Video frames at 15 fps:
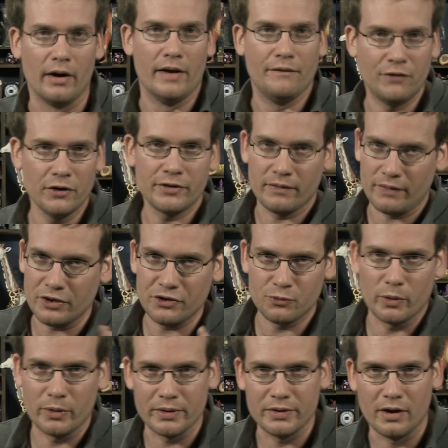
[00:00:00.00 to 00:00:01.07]
All right, first off, I just
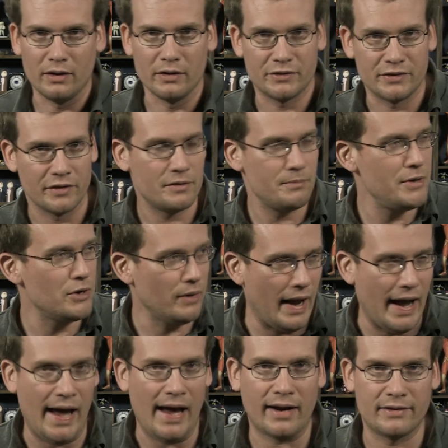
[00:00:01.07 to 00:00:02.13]
want to acknowledge that the mere
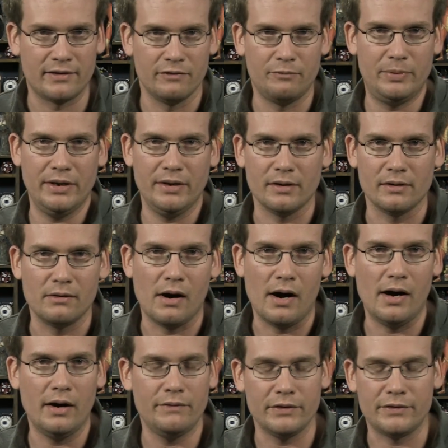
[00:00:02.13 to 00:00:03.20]
act of being
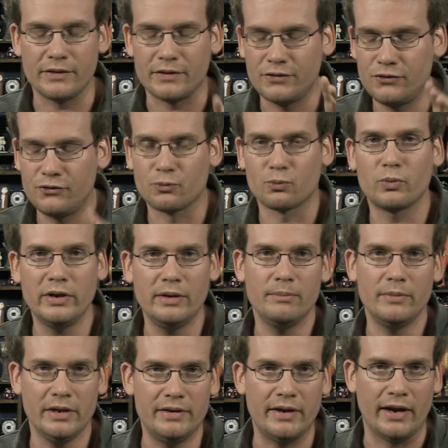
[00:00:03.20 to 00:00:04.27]
alive is
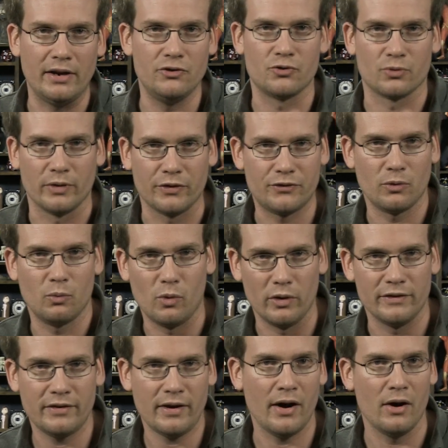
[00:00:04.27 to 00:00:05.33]
extremely dangerous to
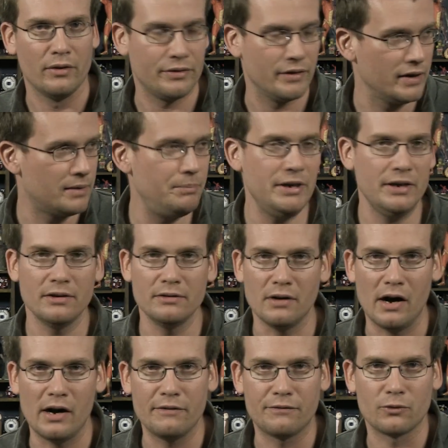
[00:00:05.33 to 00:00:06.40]
one's health. Like, being
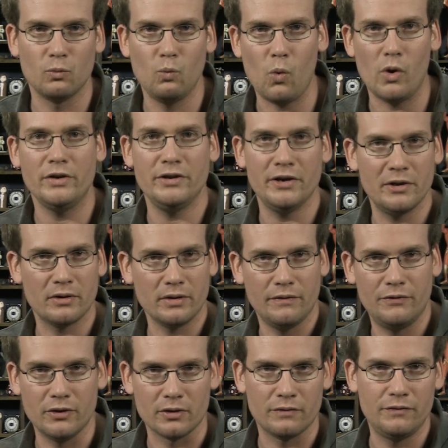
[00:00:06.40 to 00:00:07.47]
alive for one year
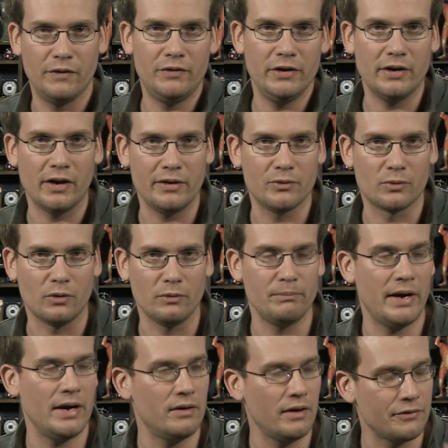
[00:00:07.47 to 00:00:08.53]
if you're a 59-year-old
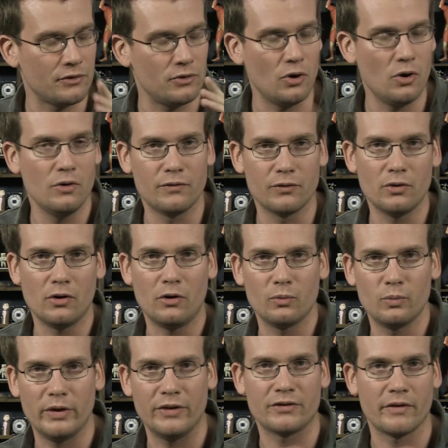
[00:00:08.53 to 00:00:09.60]
male has an overall
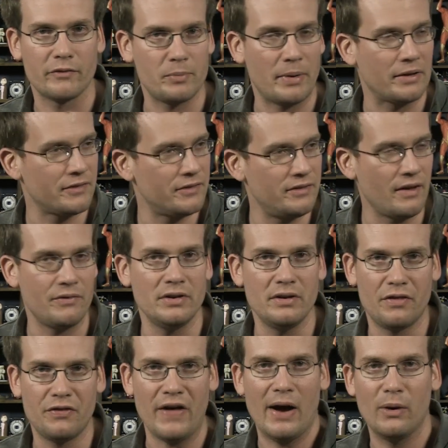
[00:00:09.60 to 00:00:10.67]
risk of about
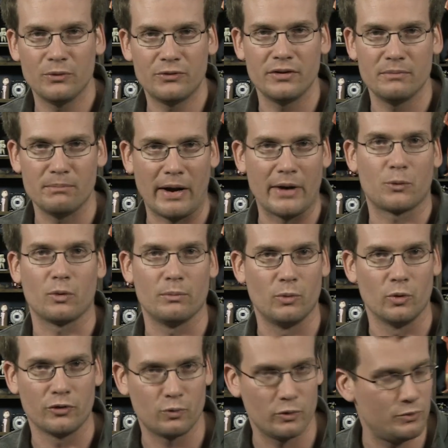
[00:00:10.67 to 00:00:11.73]
7,000
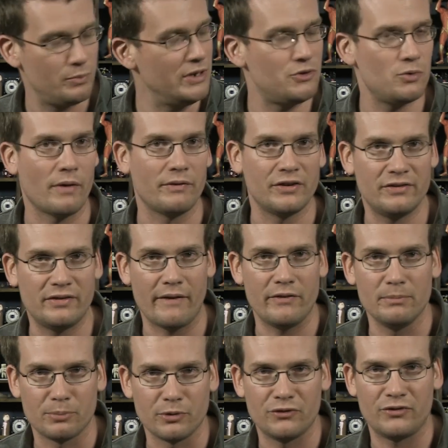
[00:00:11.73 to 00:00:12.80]
micromorts, which means you have a
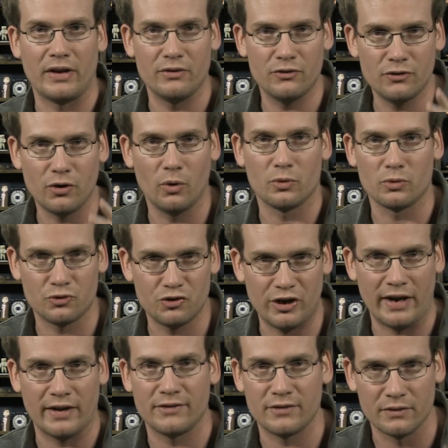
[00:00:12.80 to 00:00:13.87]
7% total
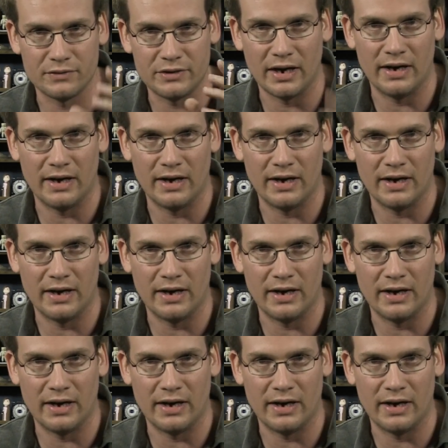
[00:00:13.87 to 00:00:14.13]
chance of